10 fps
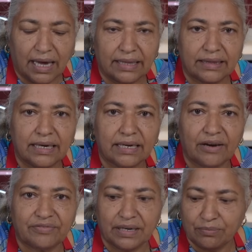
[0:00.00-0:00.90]
and
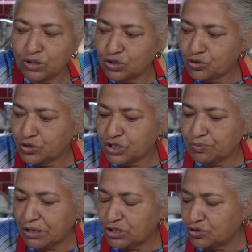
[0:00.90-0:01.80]
thereafter I'm going to switch
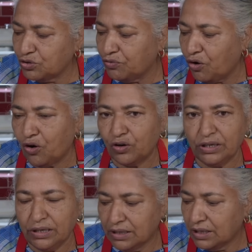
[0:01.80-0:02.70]
my stove
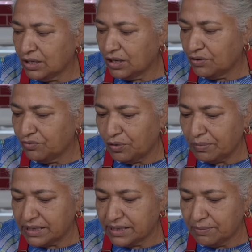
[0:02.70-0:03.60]
on for
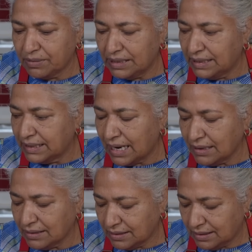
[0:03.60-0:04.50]
my
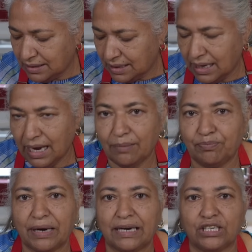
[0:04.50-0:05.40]
semolina, and
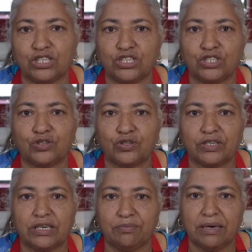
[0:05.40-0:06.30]
Pranesh is going to
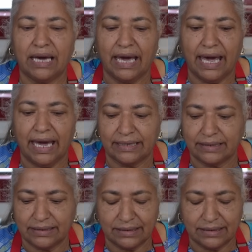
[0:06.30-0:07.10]
give me a hand.